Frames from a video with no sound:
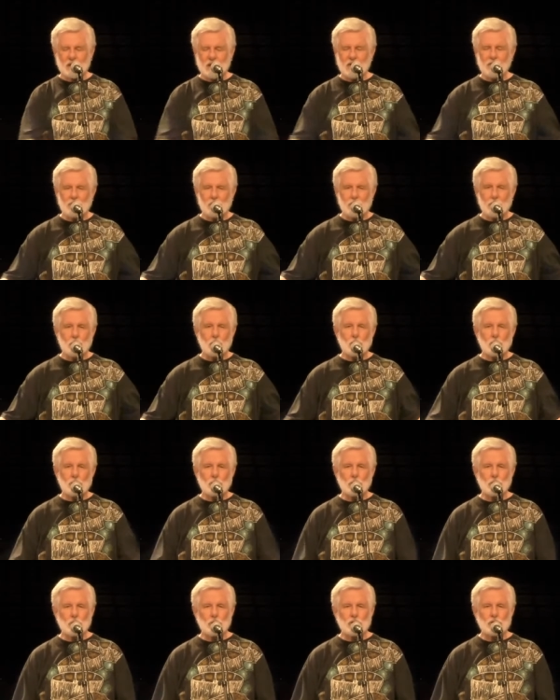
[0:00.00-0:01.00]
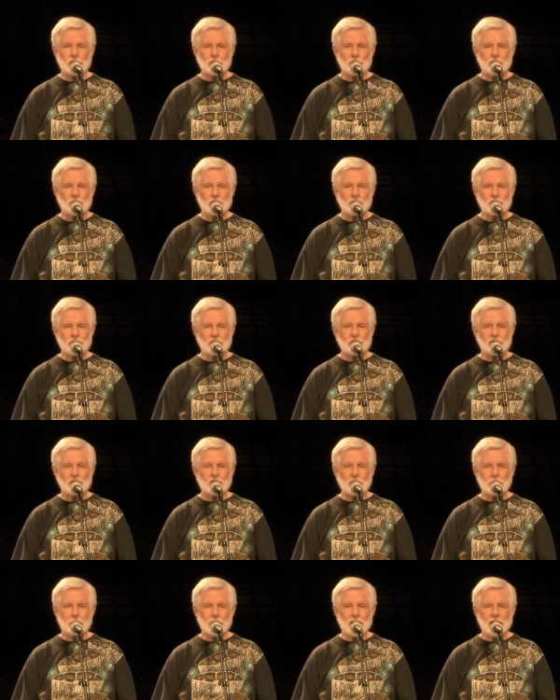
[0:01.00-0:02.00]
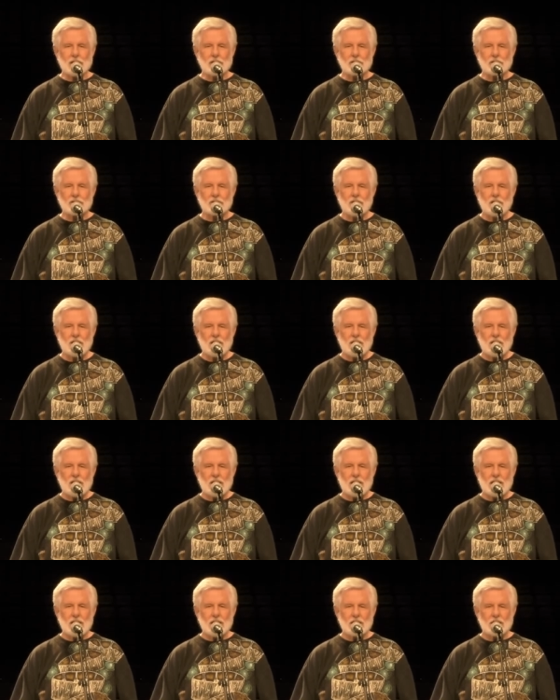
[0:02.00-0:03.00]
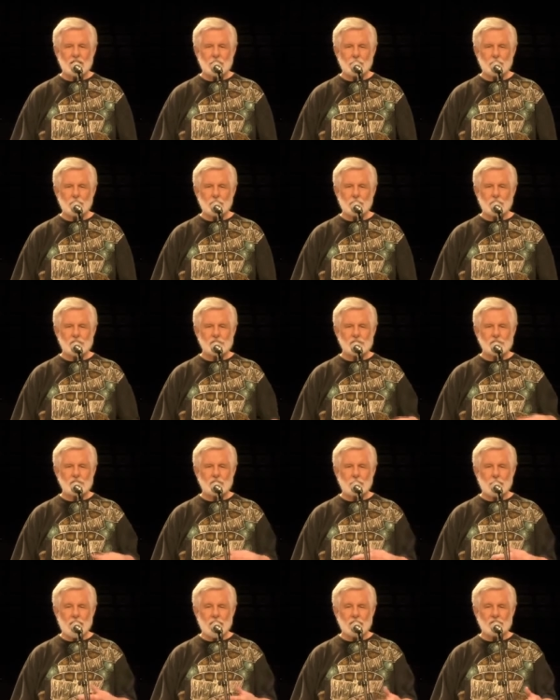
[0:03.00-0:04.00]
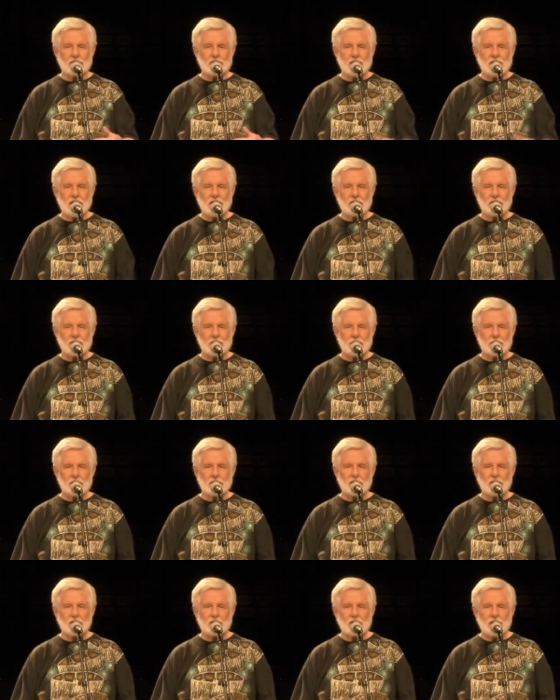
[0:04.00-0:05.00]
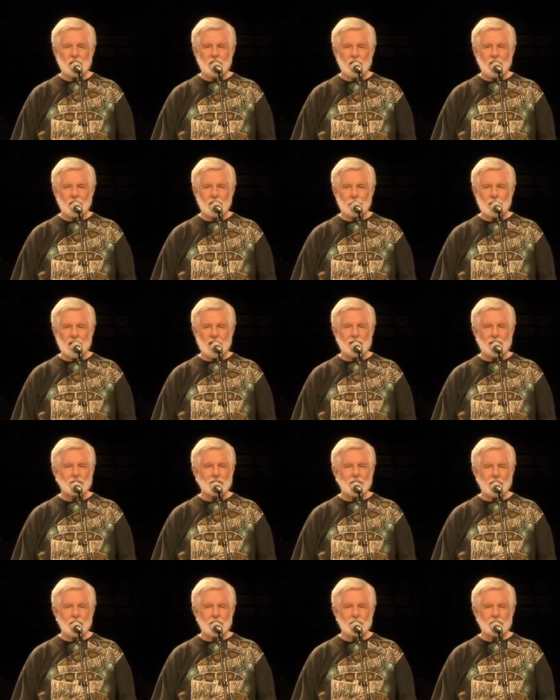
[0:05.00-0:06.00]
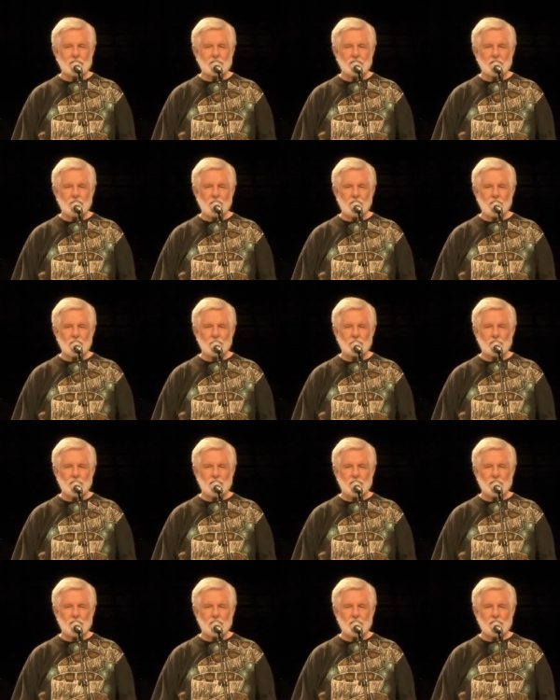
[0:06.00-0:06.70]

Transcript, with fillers: They have whole orchestras of steel pans and a number of big steel bands that have their uh, panyards, they call them.